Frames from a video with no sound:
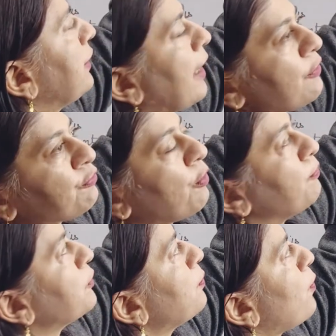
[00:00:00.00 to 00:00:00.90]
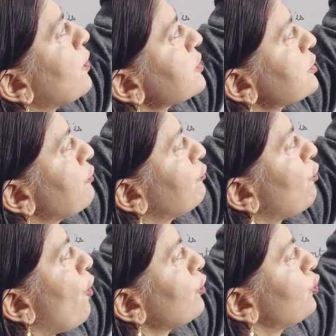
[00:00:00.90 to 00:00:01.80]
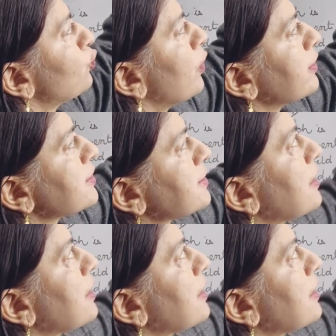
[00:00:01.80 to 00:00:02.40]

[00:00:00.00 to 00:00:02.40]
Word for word: They are from the positive rod towards